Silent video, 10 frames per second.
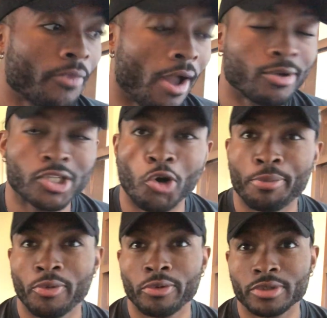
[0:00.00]
I was
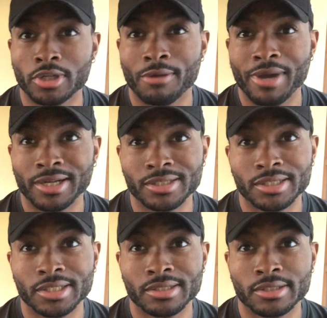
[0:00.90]
hoping we would start back the
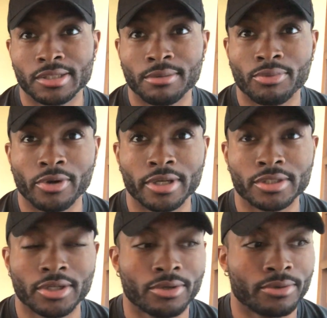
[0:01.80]
season at some point.
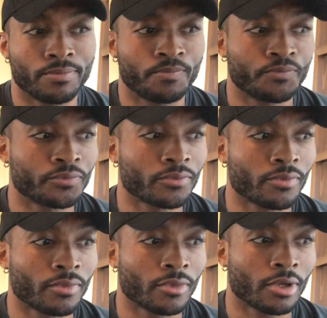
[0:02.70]
So
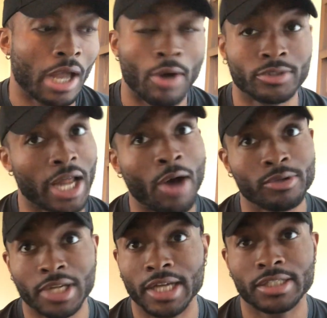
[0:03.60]
I was
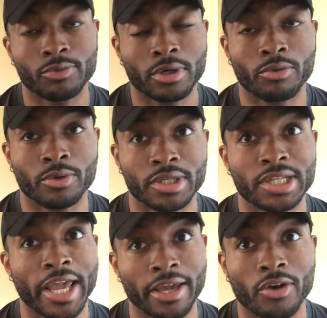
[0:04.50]
actually one of the ones
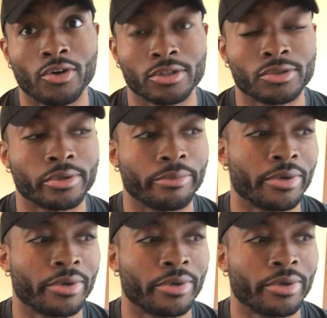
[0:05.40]
hanging on to it.